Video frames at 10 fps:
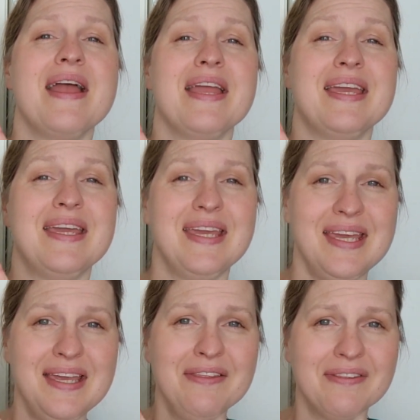
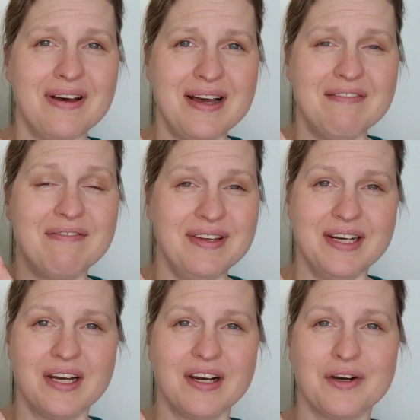He thought
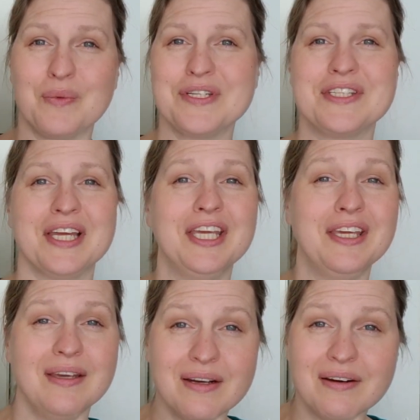vinegar was the
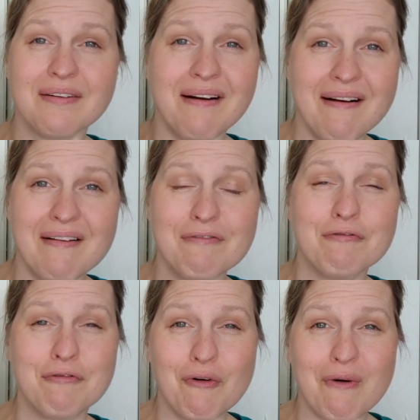cure-all
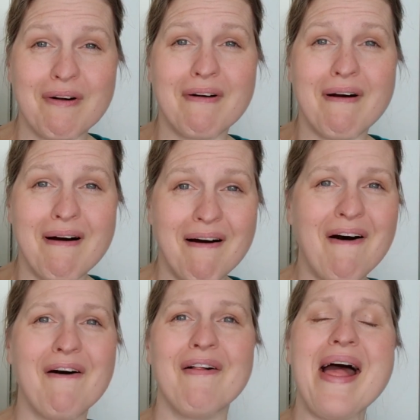for
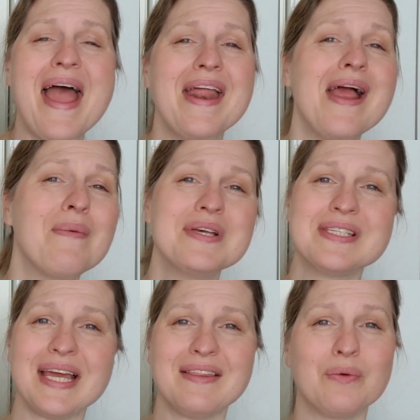all, and it
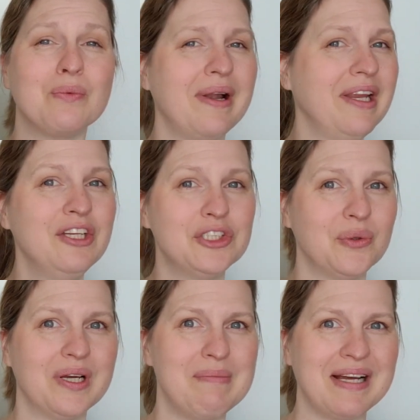was like the running
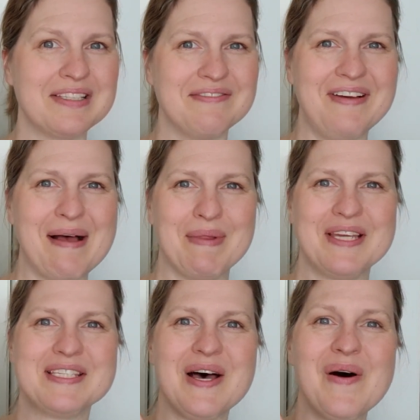joke amongst the family.
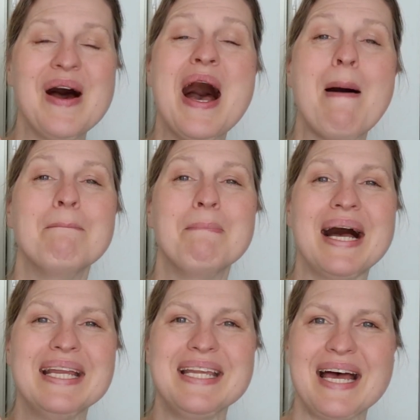So
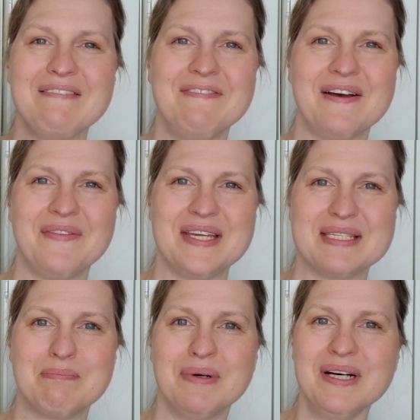my dad found
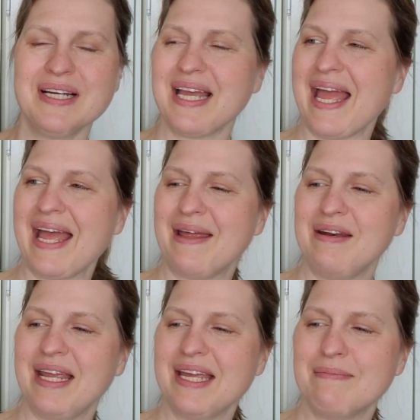this book
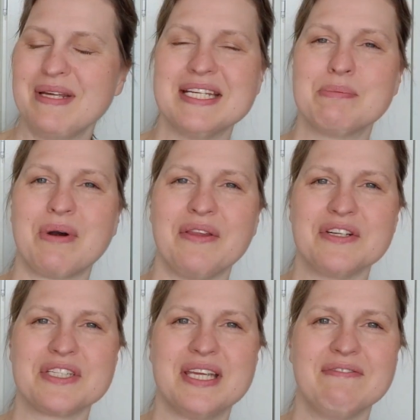and him and his
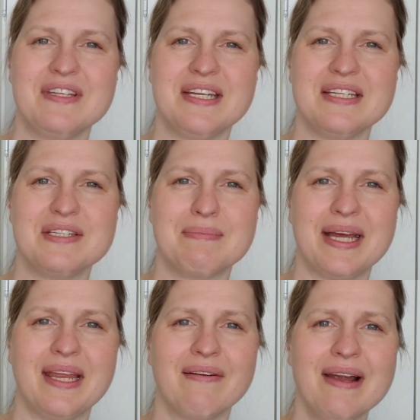brothers gifted it to
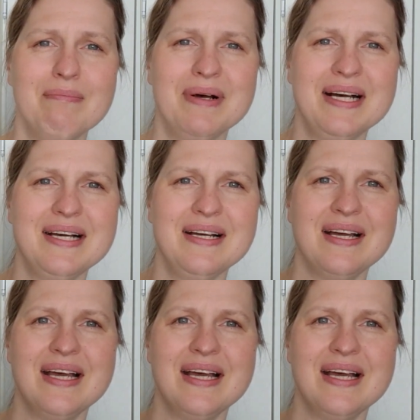my grandpa.